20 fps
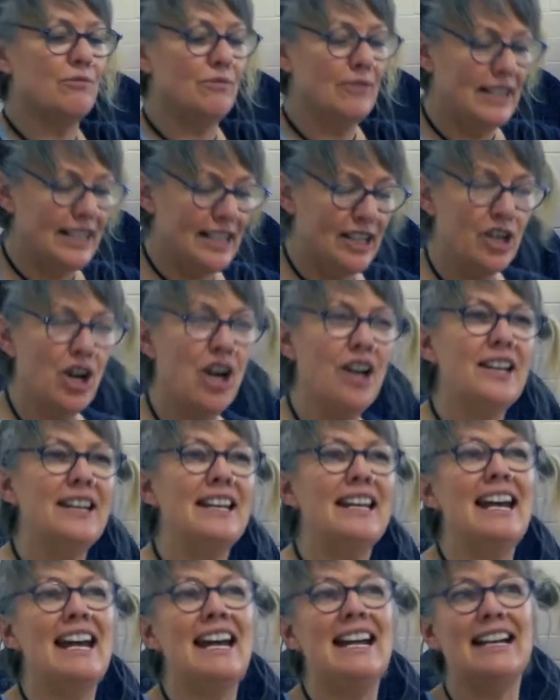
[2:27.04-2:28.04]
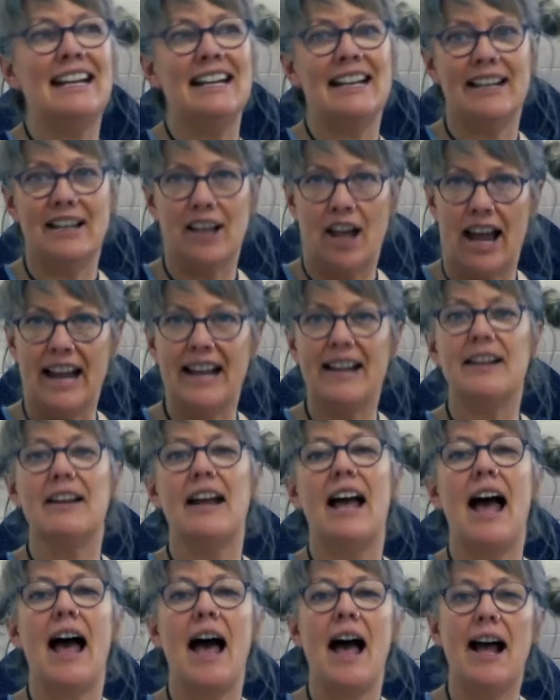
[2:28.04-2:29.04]
You're not kneading it like
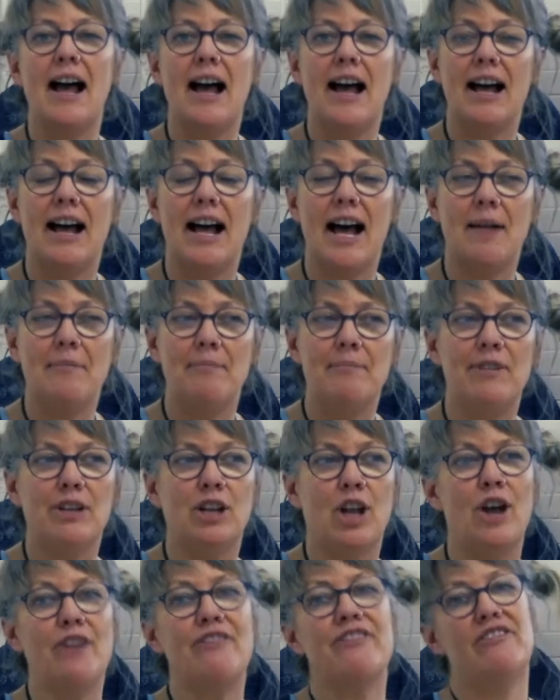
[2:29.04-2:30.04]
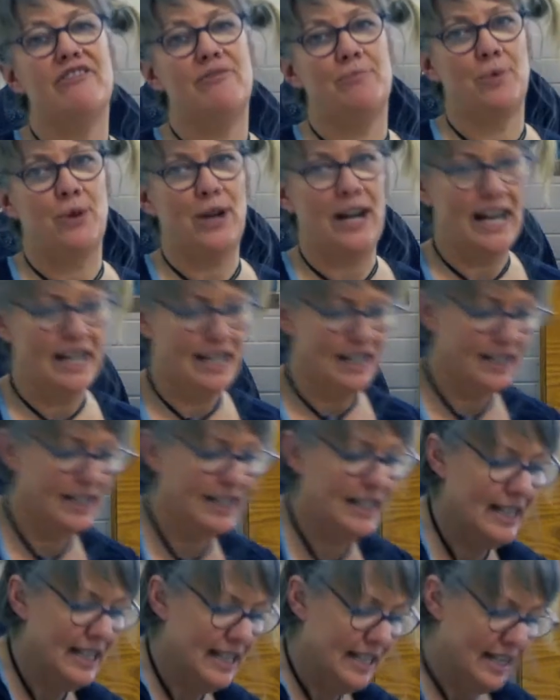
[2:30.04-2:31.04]
a loaf of bread
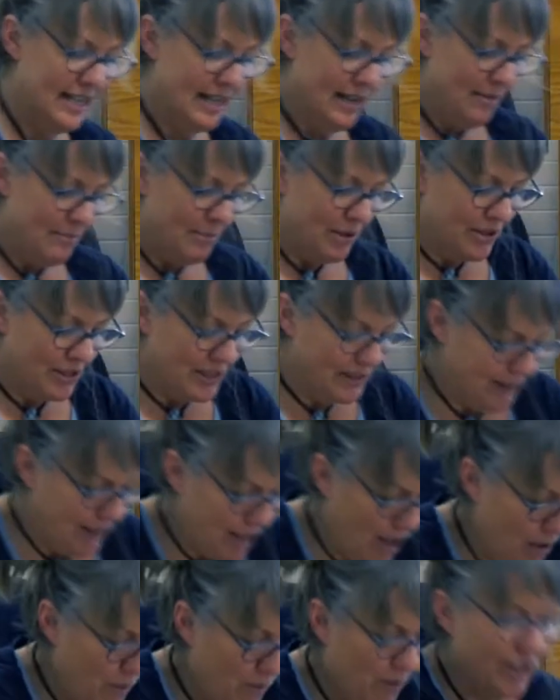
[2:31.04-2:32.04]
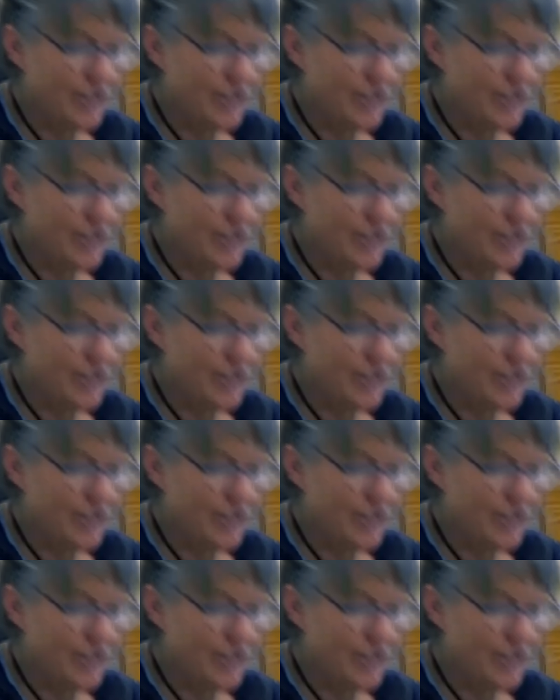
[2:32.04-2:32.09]
because we don't want